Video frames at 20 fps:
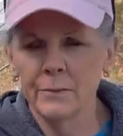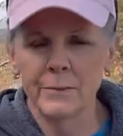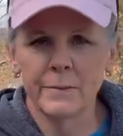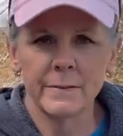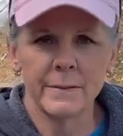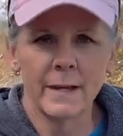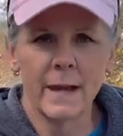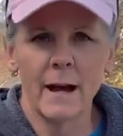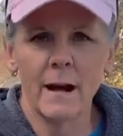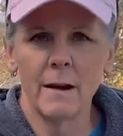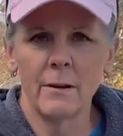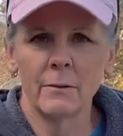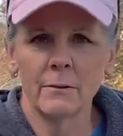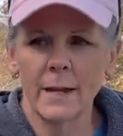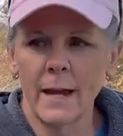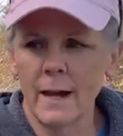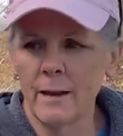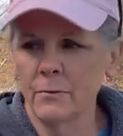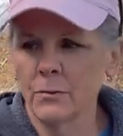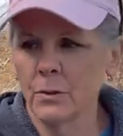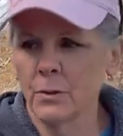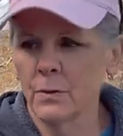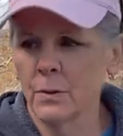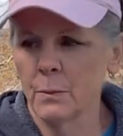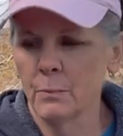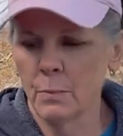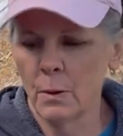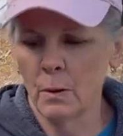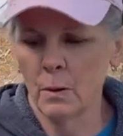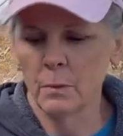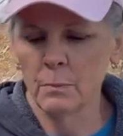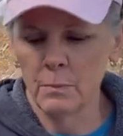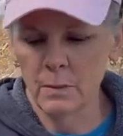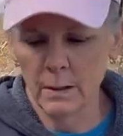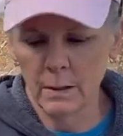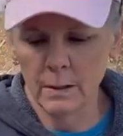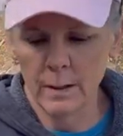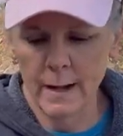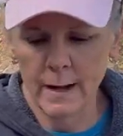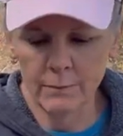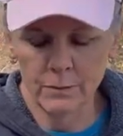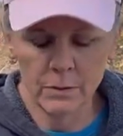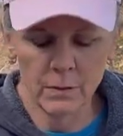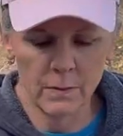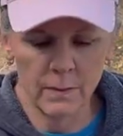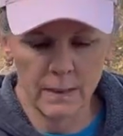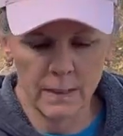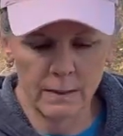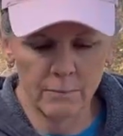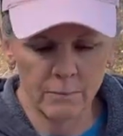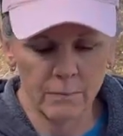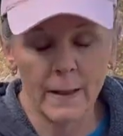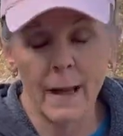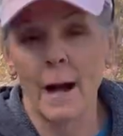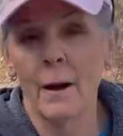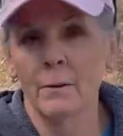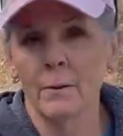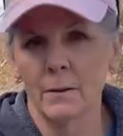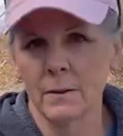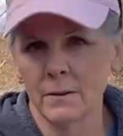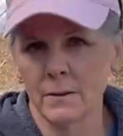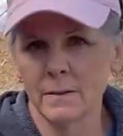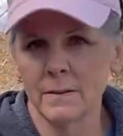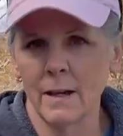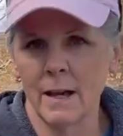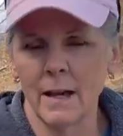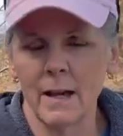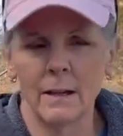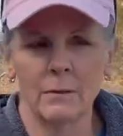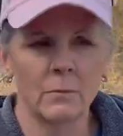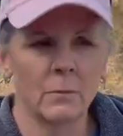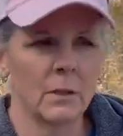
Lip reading: down after the bulb, after the flower is done.